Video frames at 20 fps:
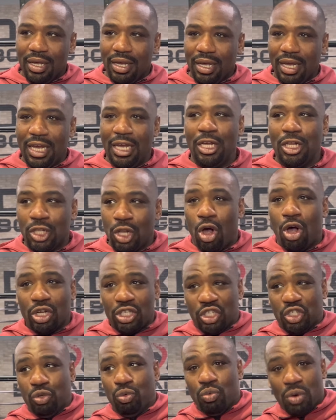He
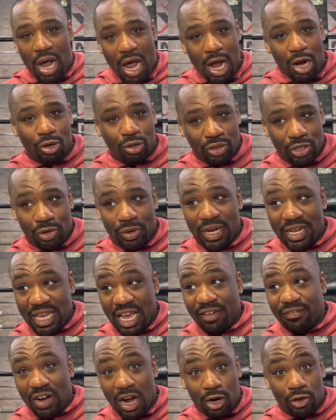lost to Arthur and
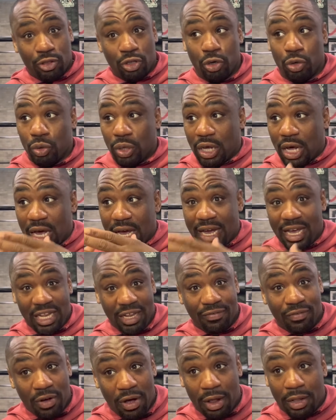gave Arthur a hell
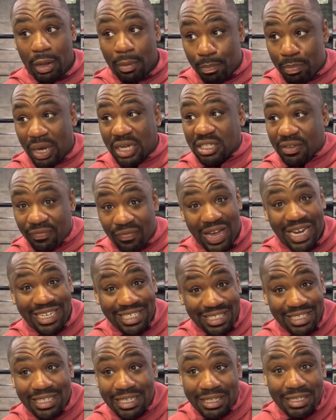of the best
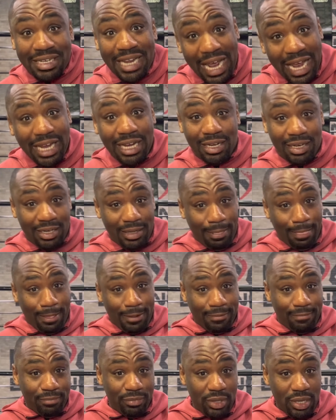fight to date.
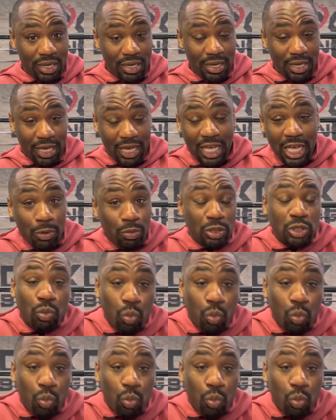And he was